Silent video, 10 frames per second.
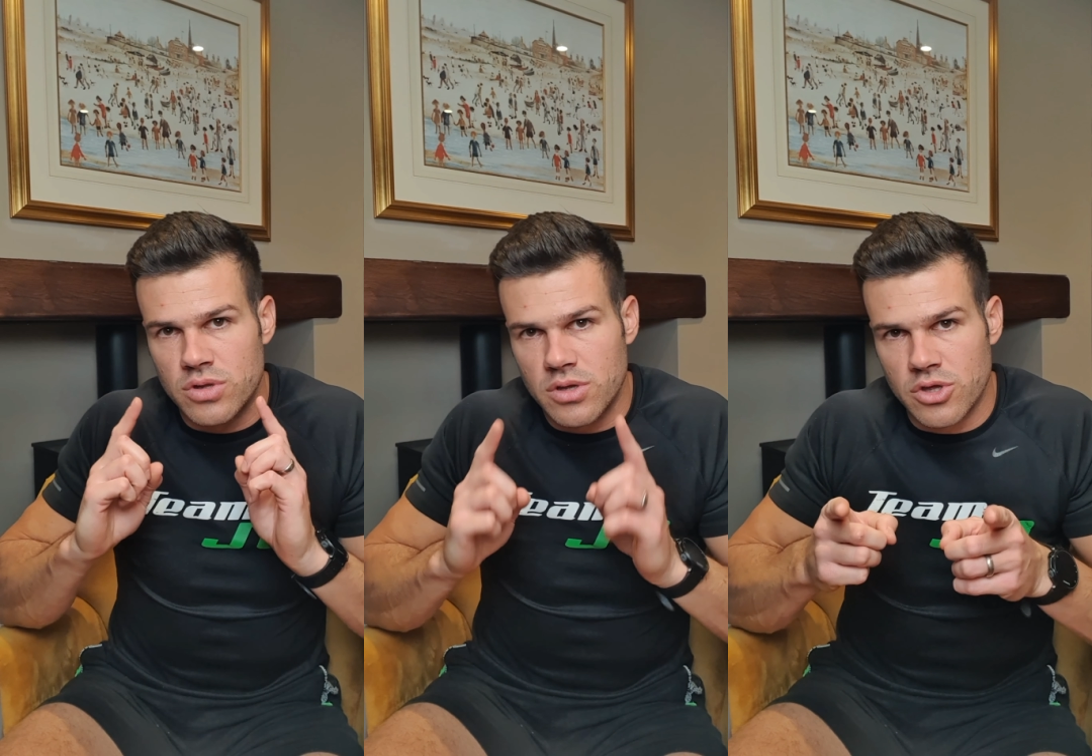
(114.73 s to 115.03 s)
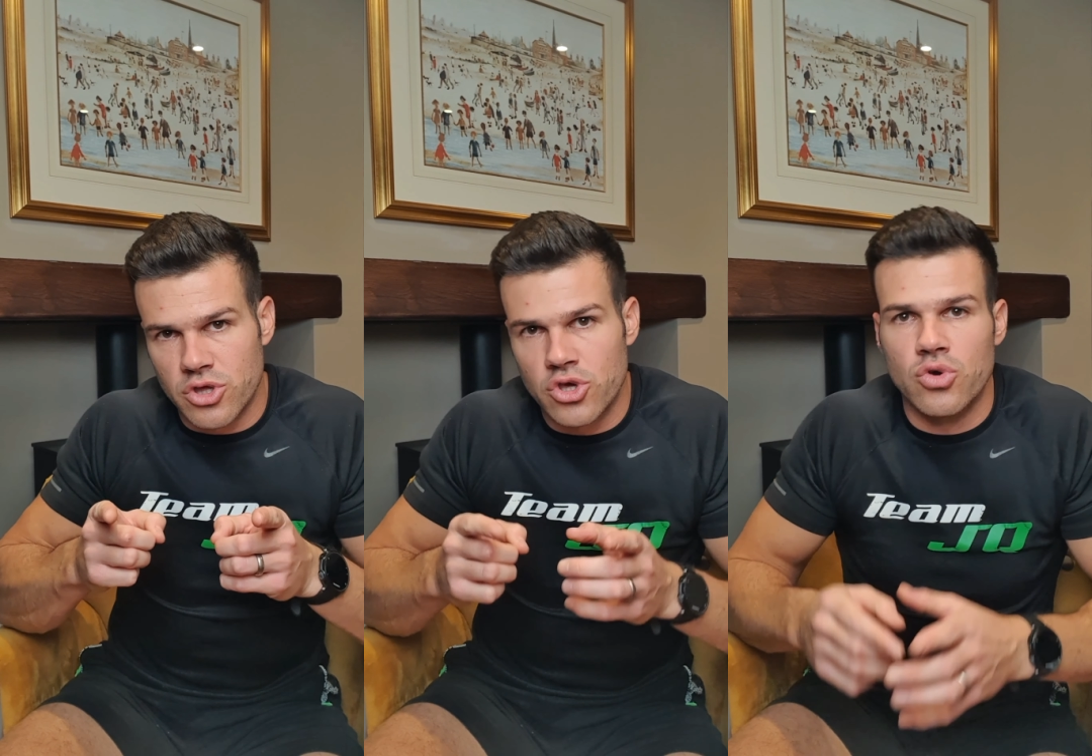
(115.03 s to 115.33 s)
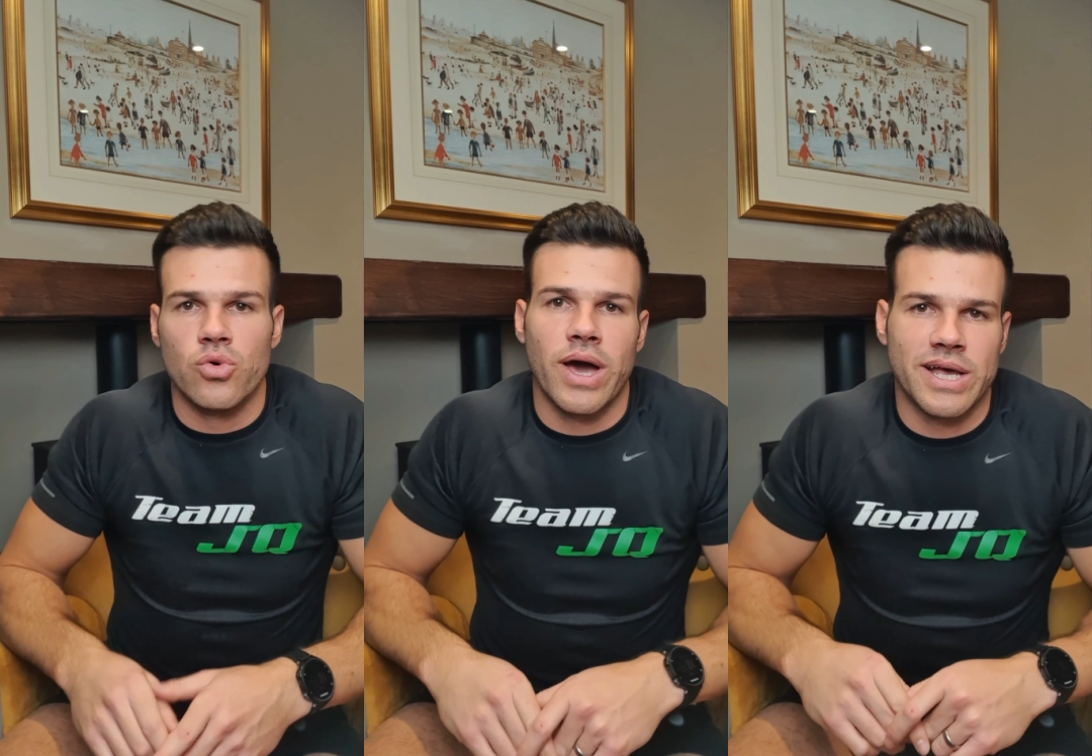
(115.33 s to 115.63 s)

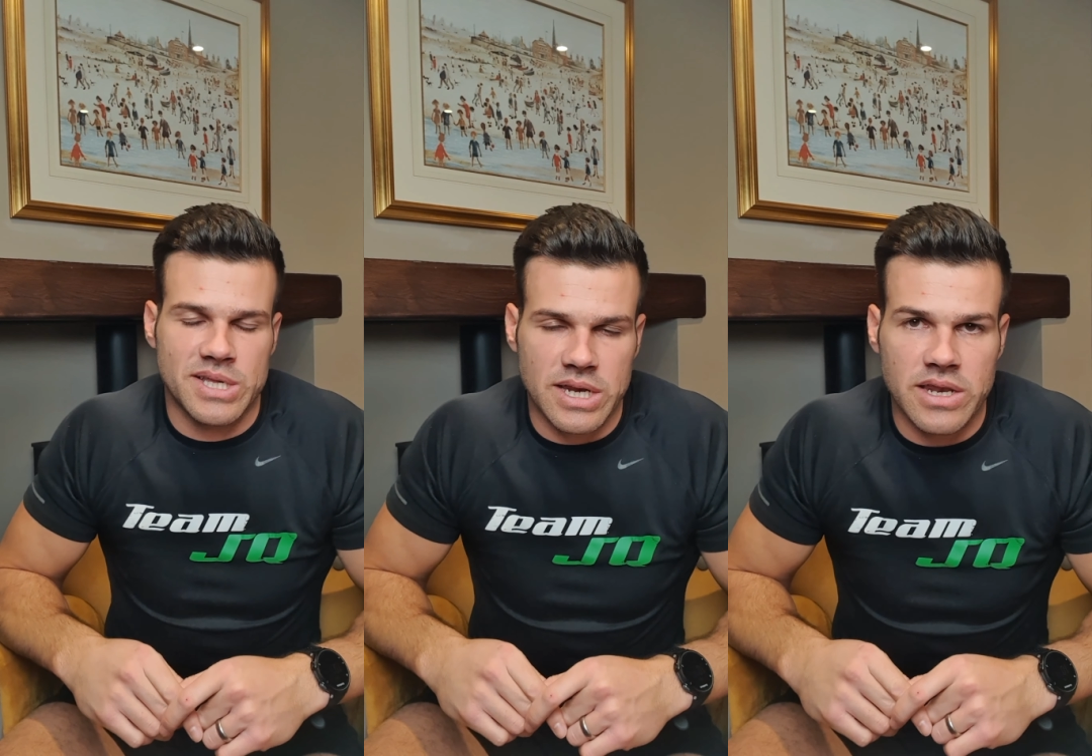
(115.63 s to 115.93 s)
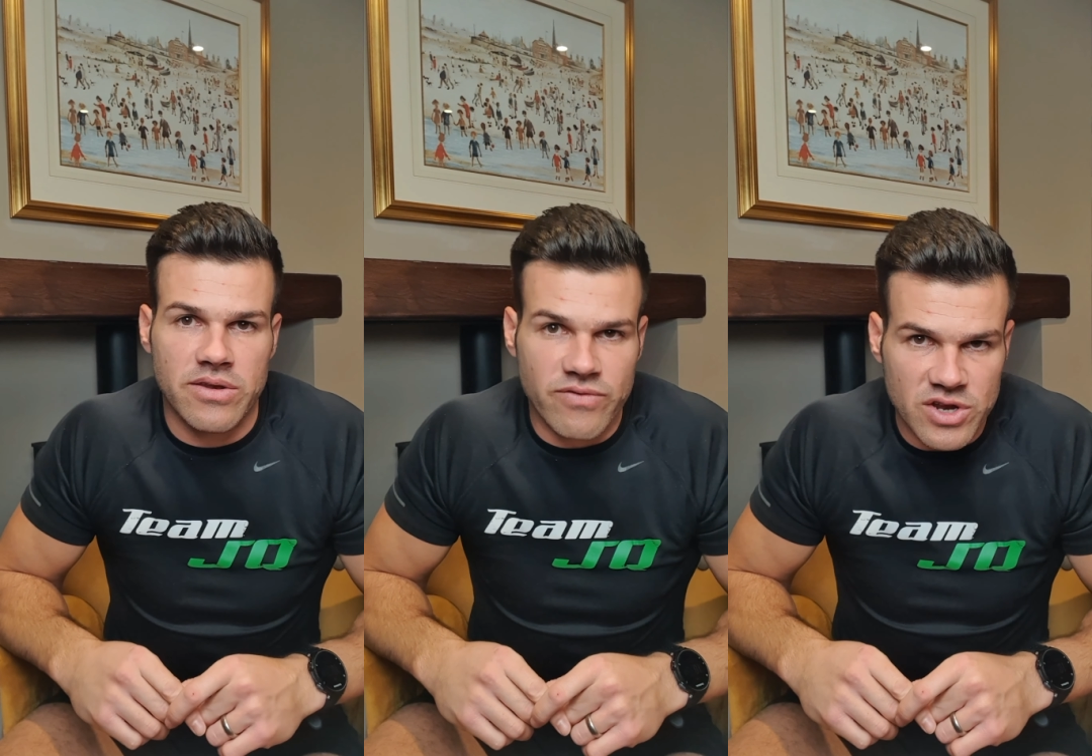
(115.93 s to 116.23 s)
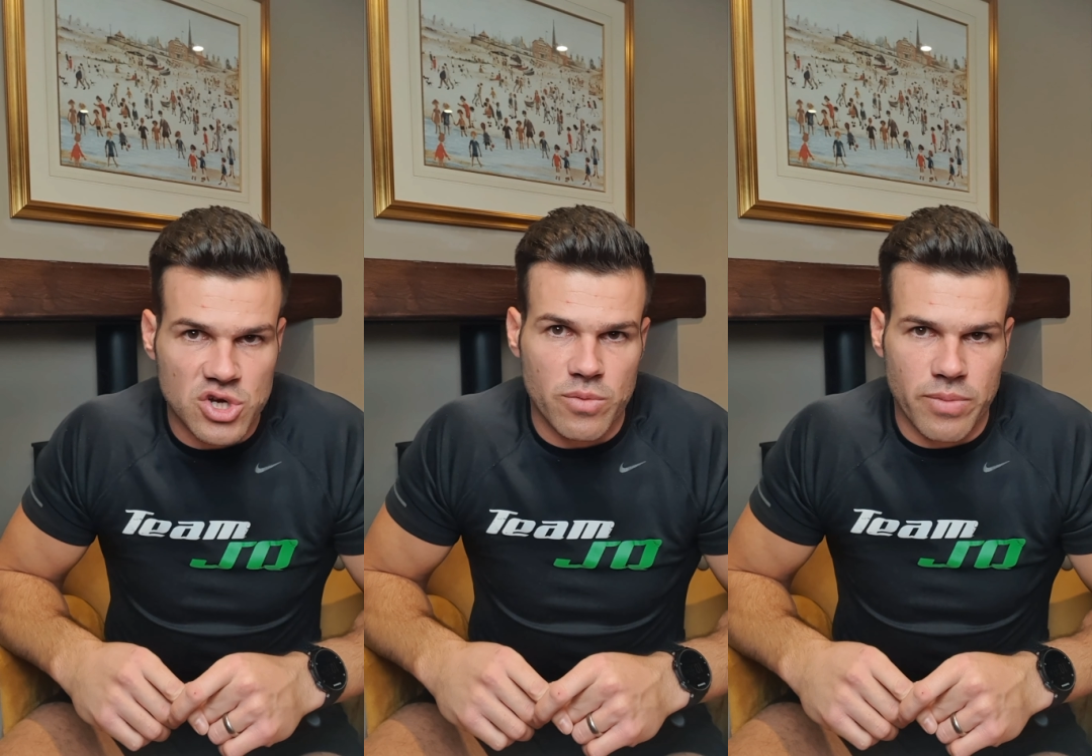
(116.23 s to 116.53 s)
you as an
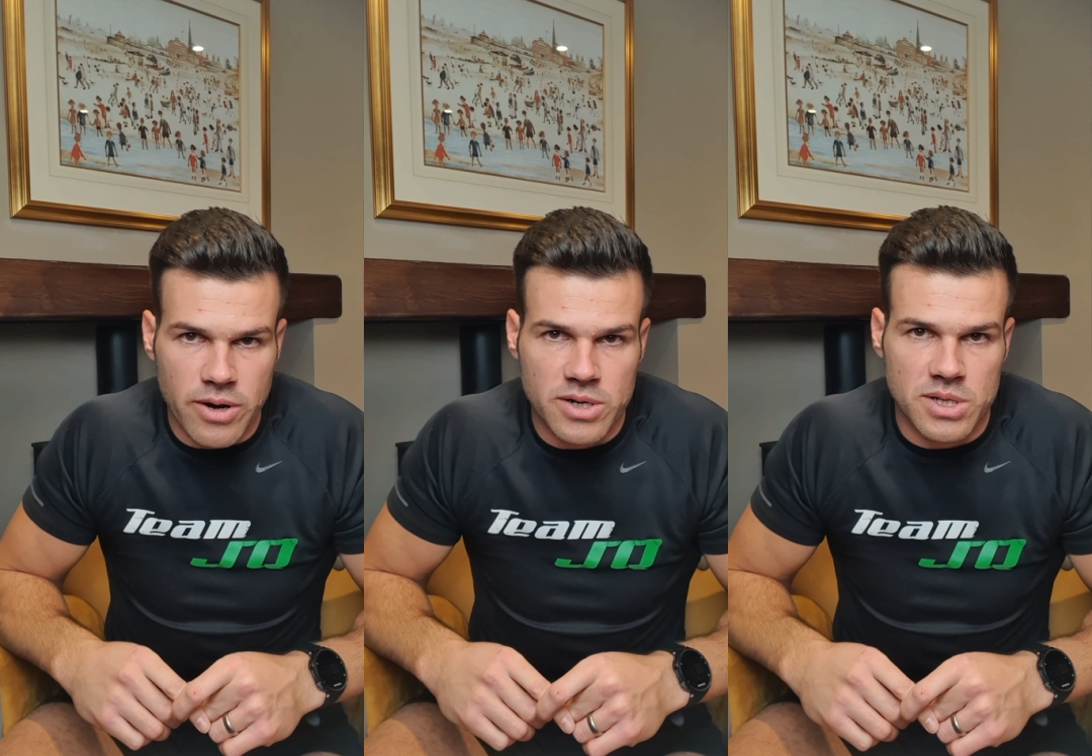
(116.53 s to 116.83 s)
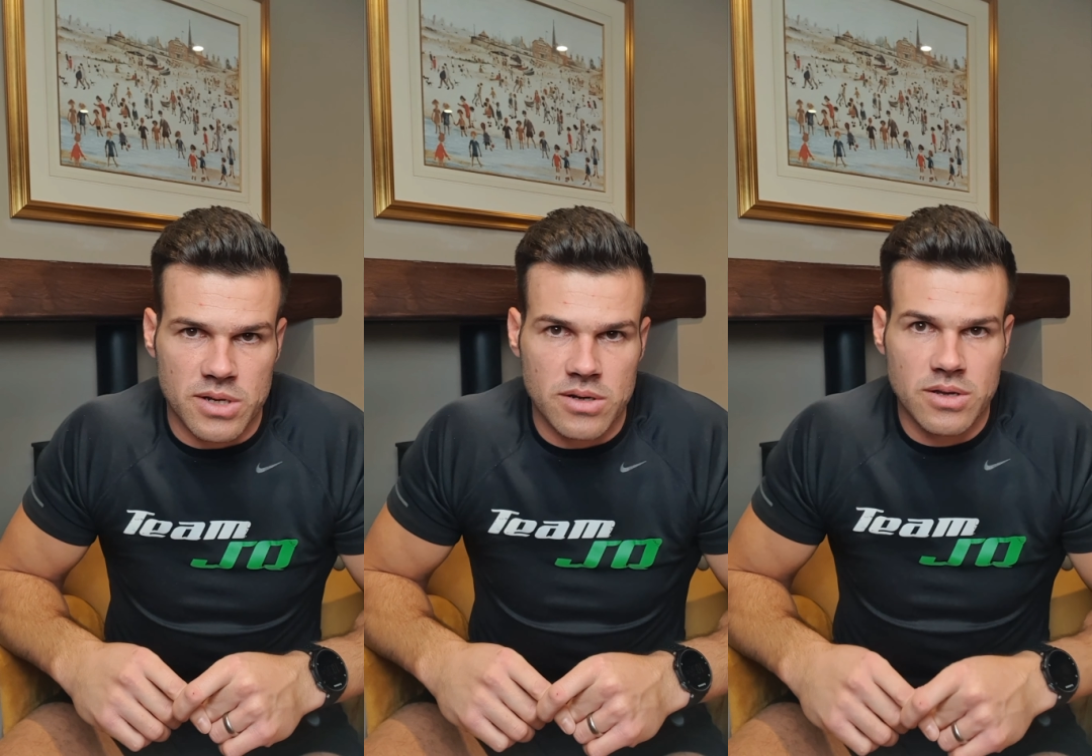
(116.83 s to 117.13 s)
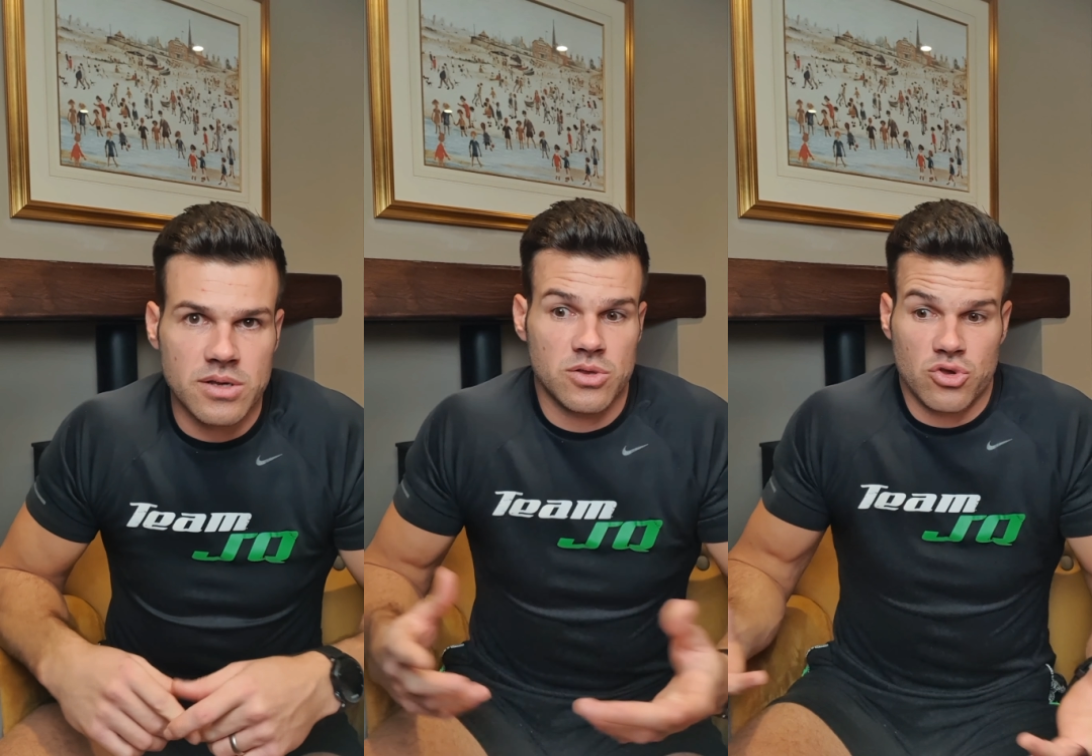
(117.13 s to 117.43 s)
individual person
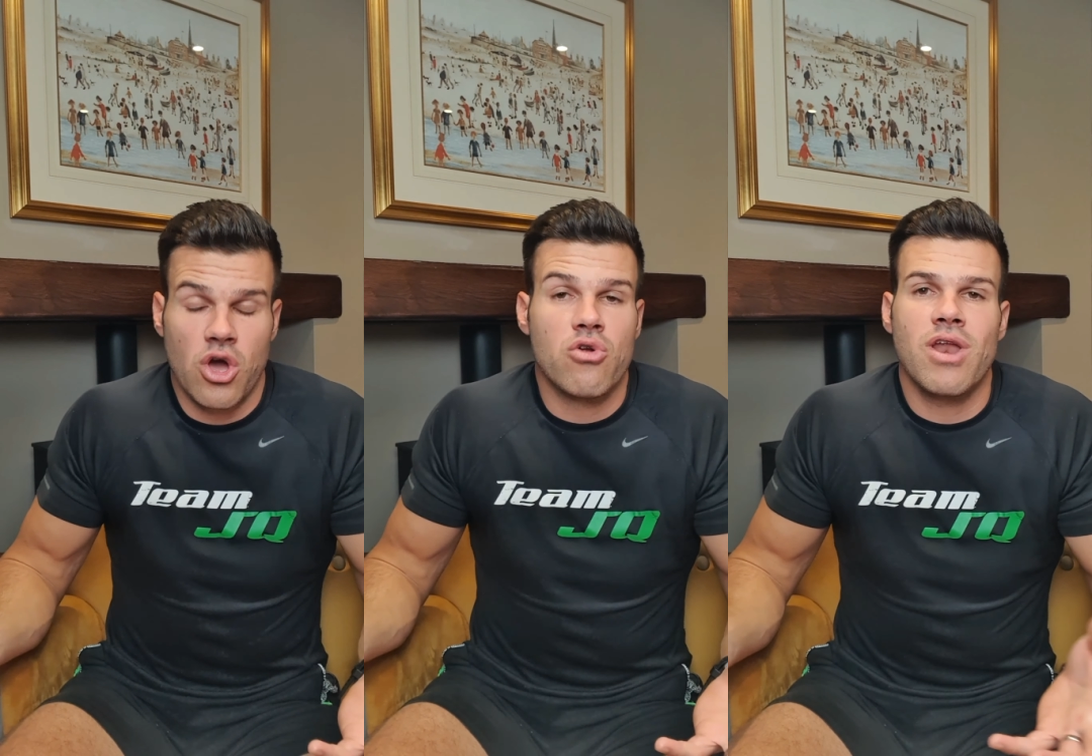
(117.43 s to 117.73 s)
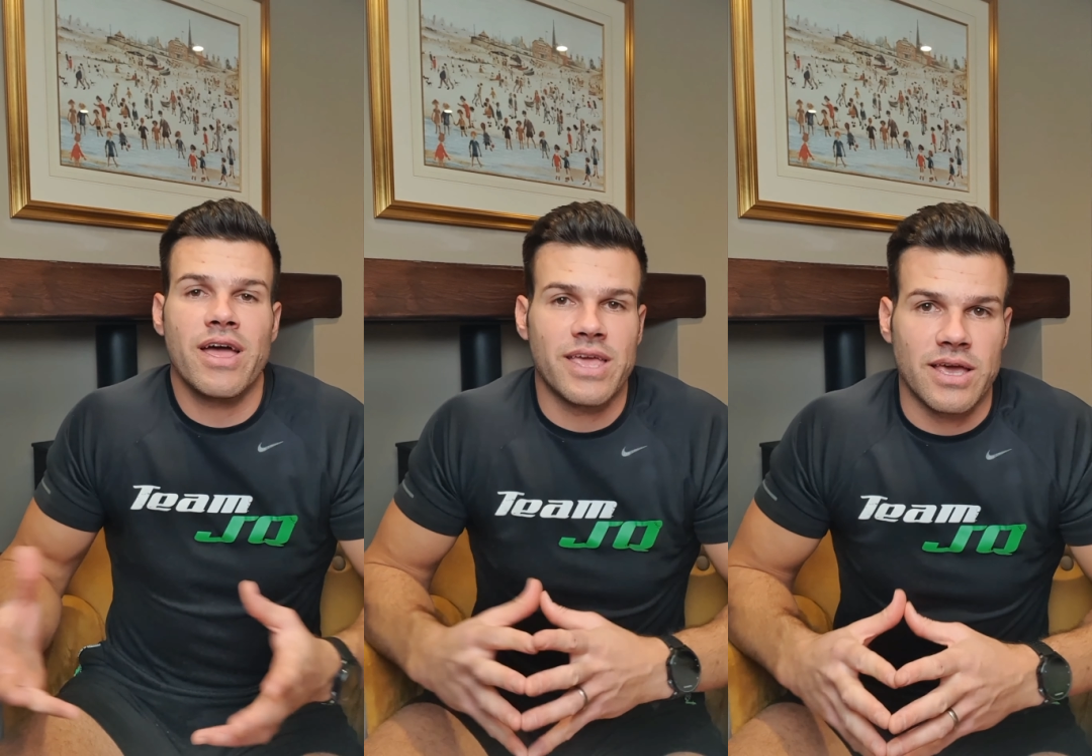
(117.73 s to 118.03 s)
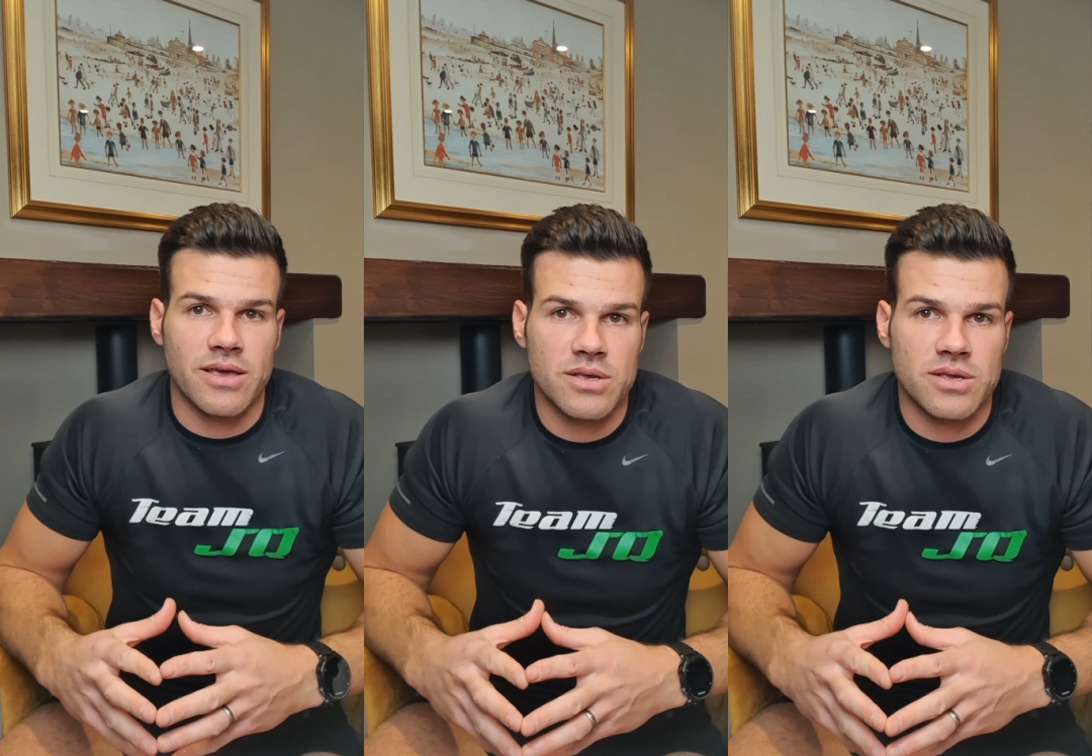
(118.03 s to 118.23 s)
to your own liking.